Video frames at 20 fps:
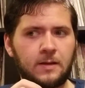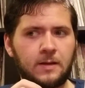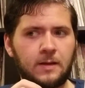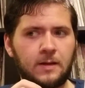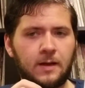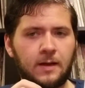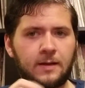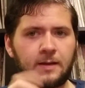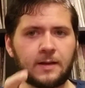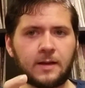
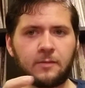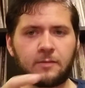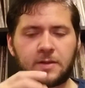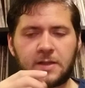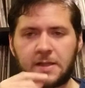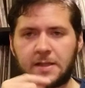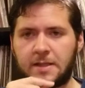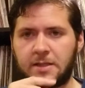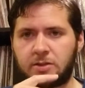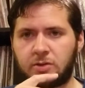I think it was
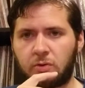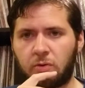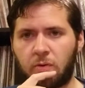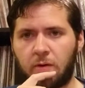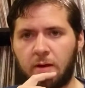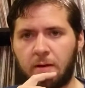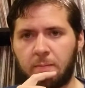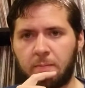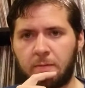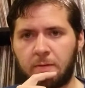on
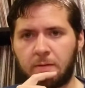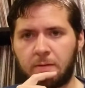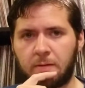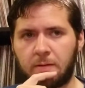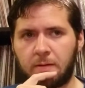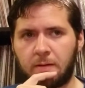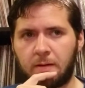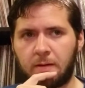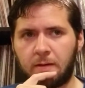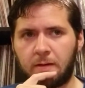Instagram,
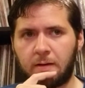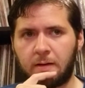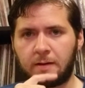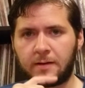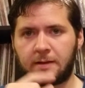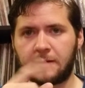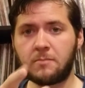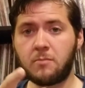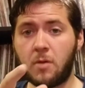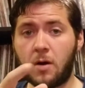I
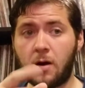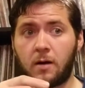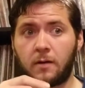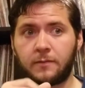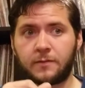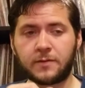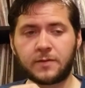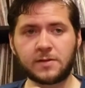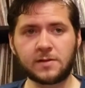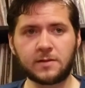think
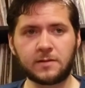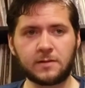Marv's